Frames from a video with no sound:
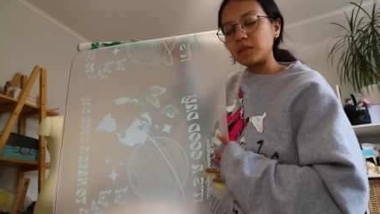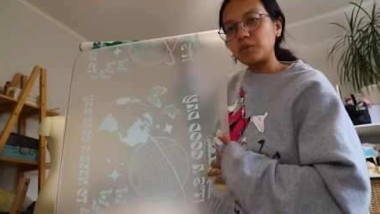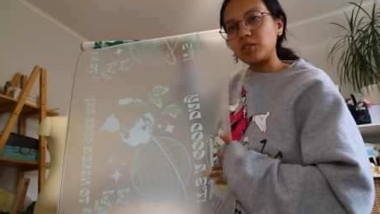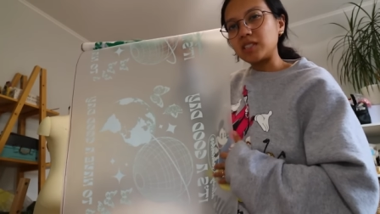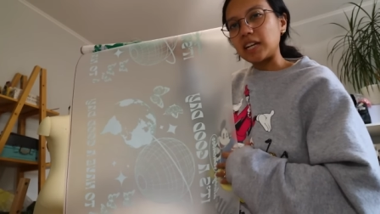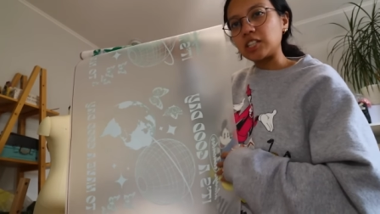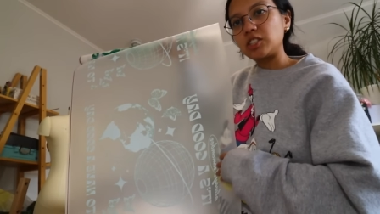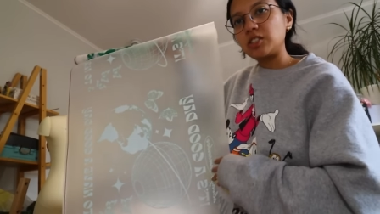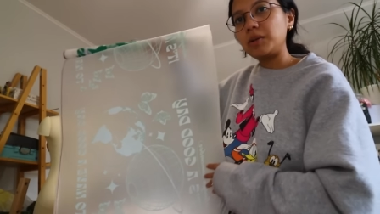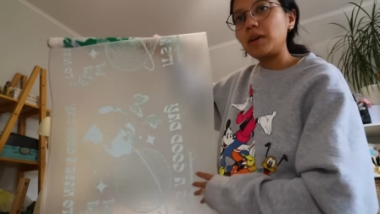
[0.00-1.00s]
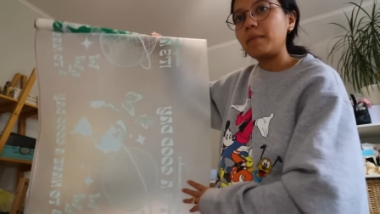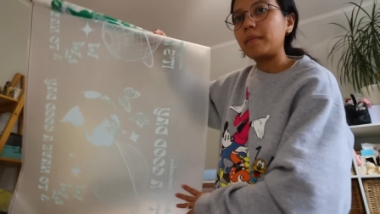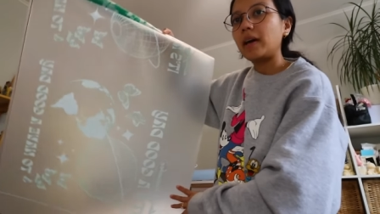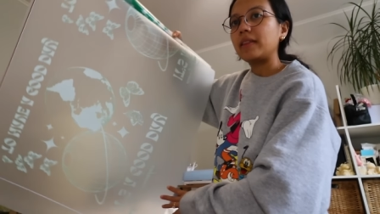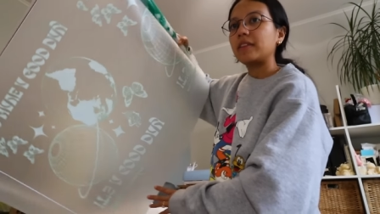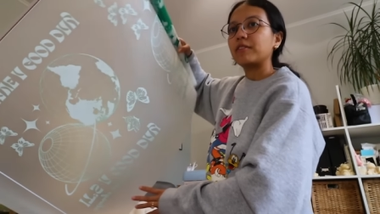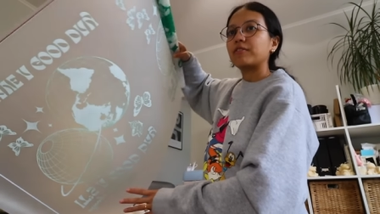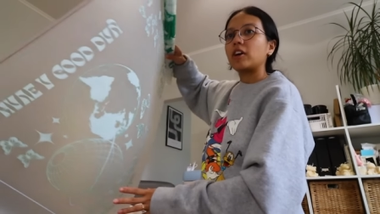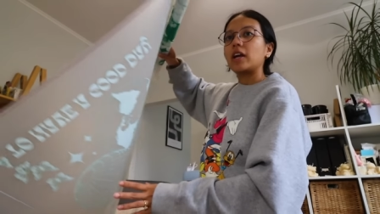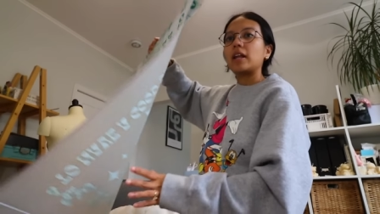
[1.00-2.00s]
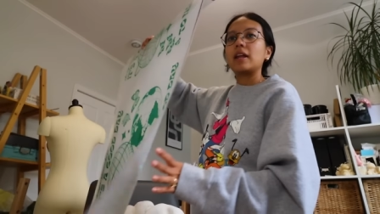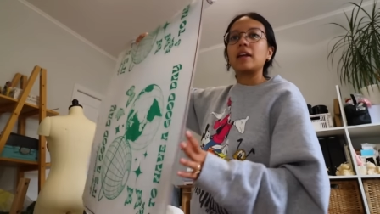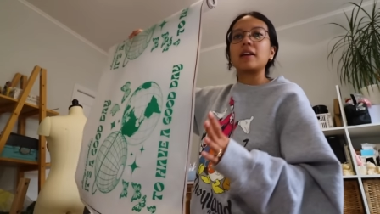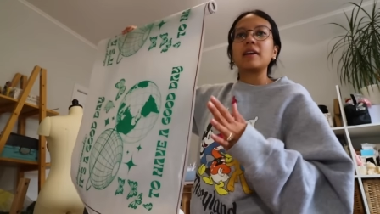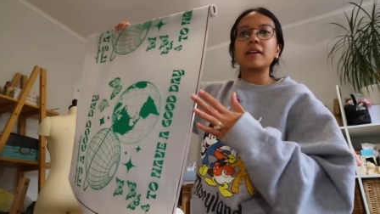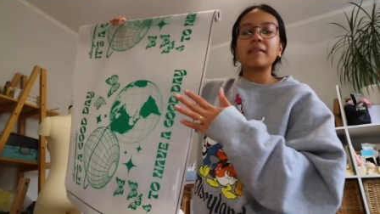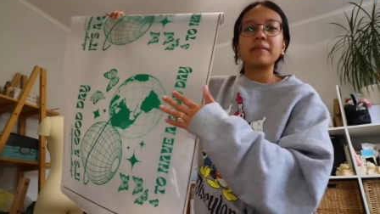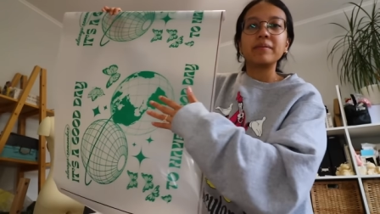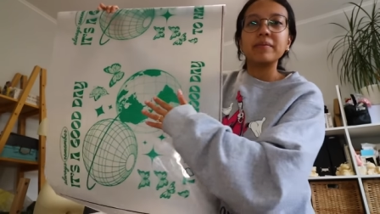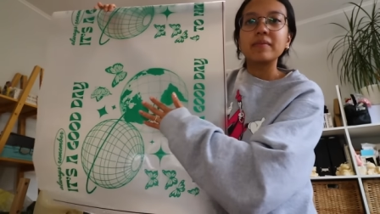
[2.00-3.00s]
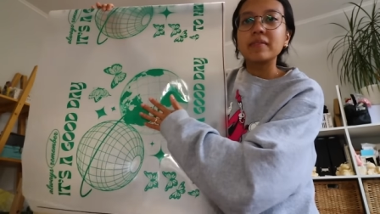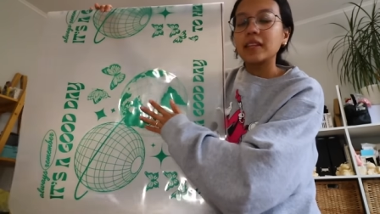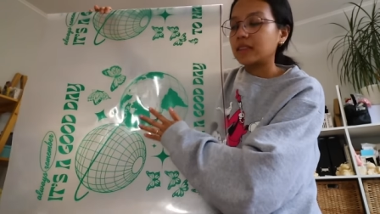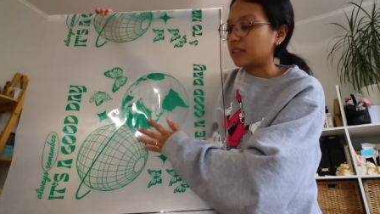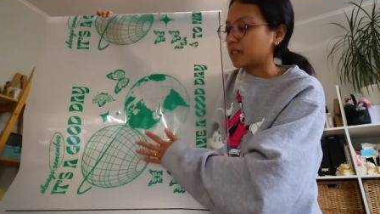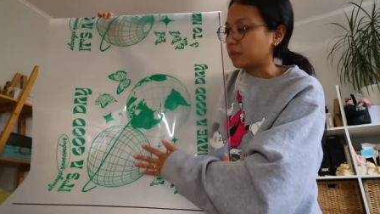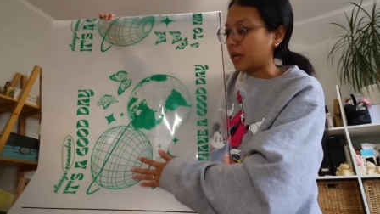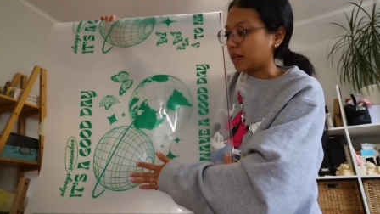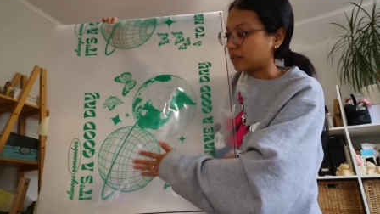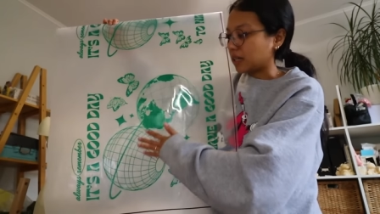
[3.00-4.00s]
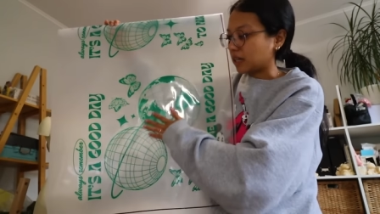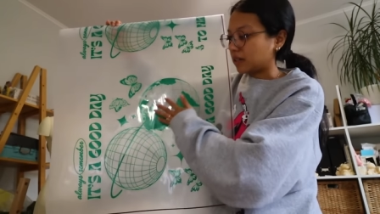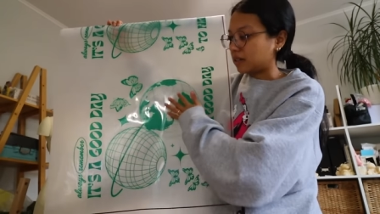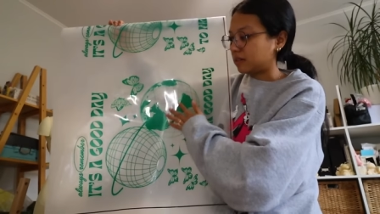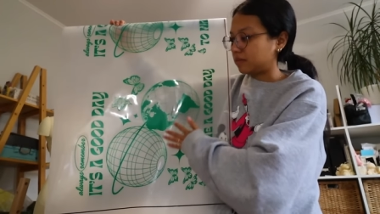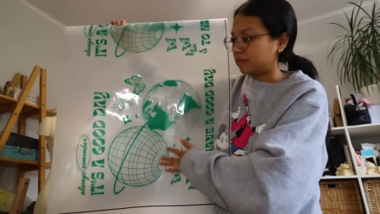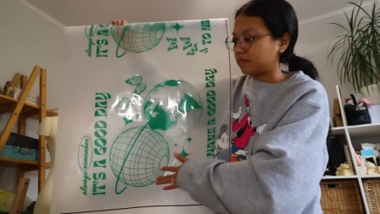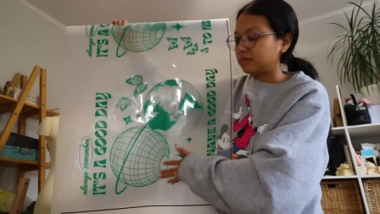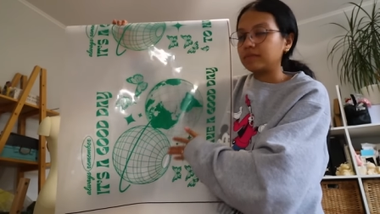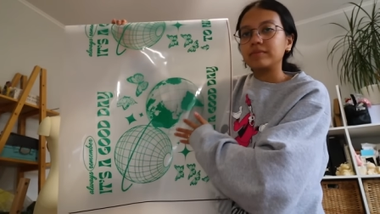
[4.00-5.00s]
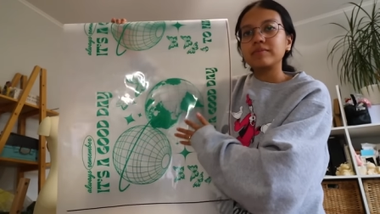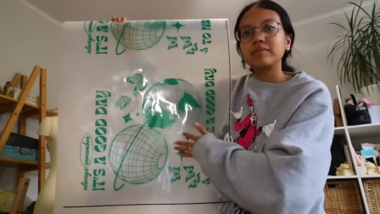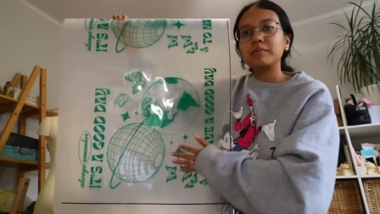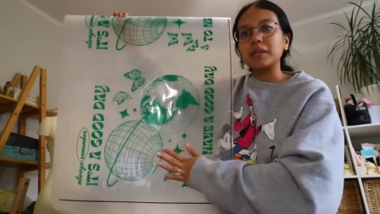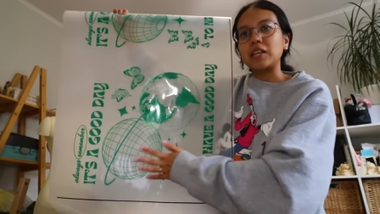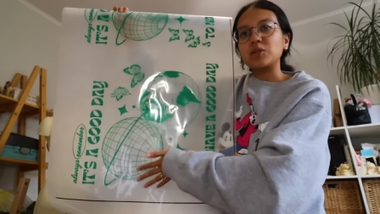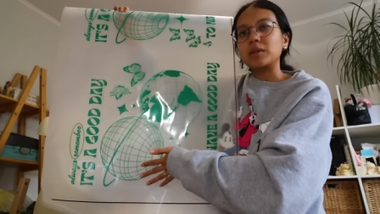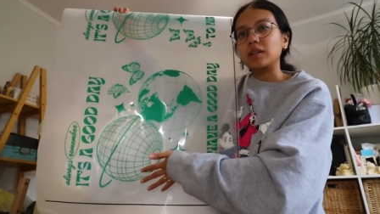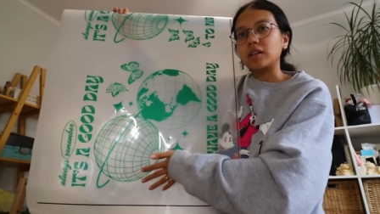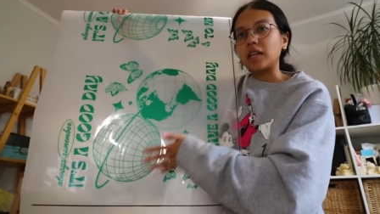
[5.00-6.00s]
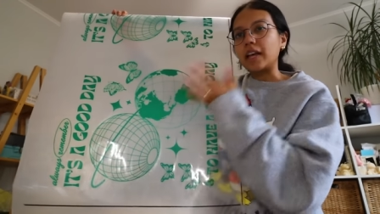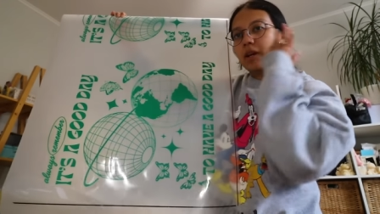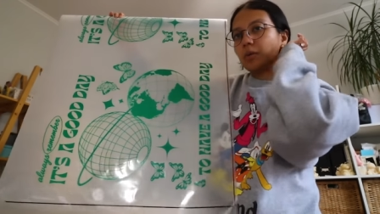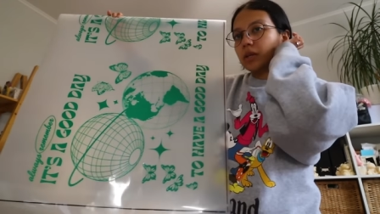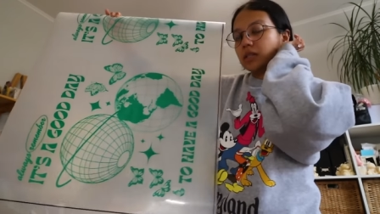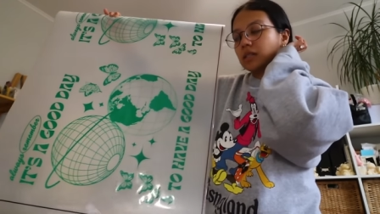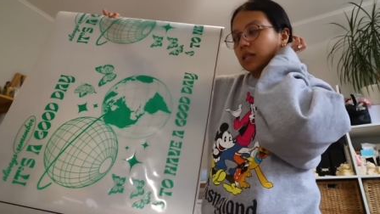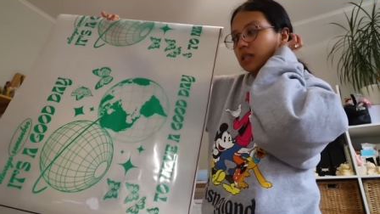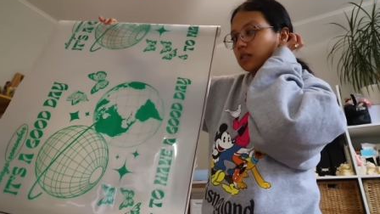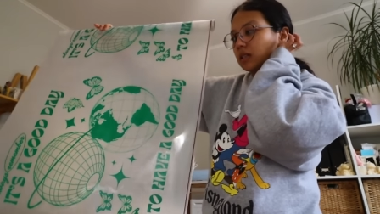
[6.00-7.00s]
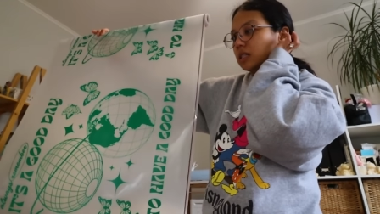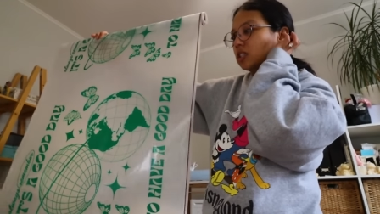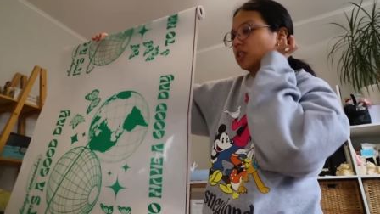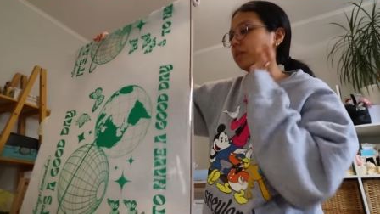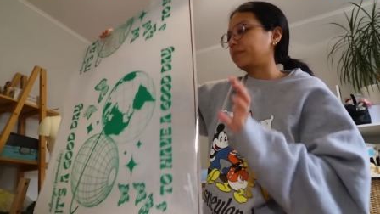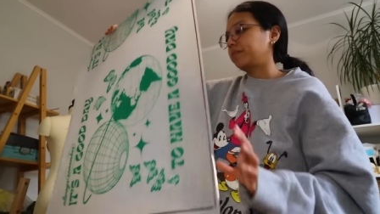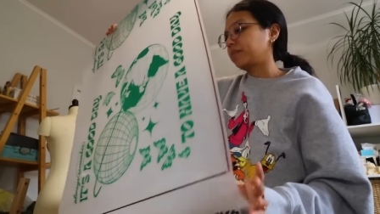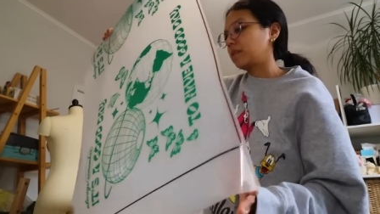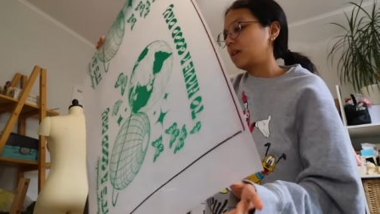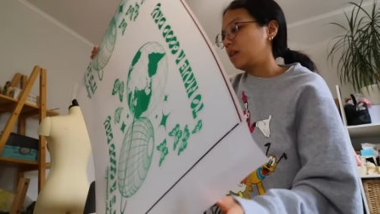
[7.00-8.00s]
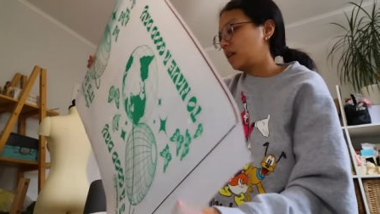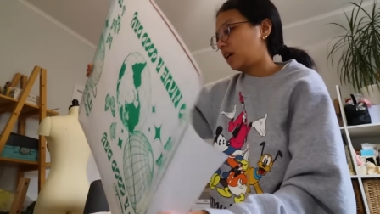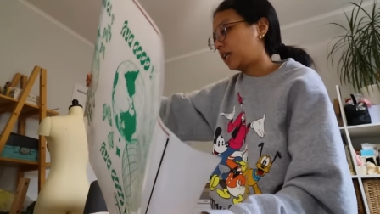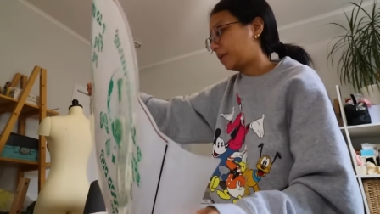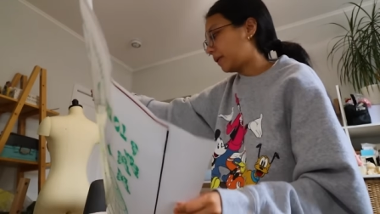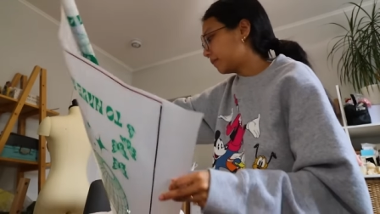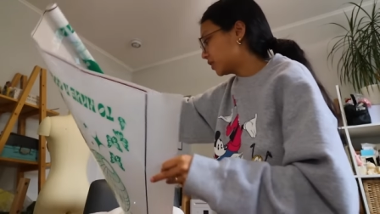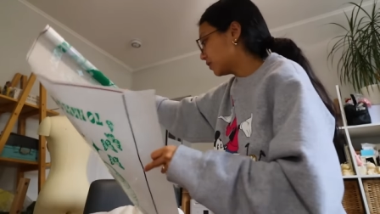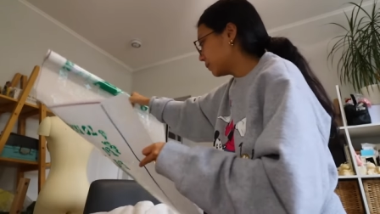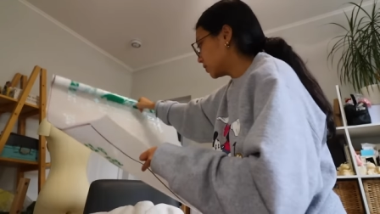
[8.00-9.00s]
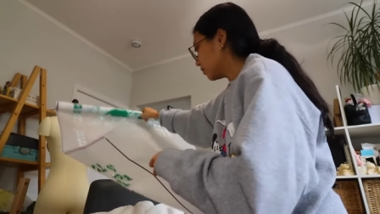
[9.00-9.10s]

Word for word: some sort of texture to it. And then the front, this is plastic, but that's what it'll look like once it gets on the t-shirt. Anyway, let's flip this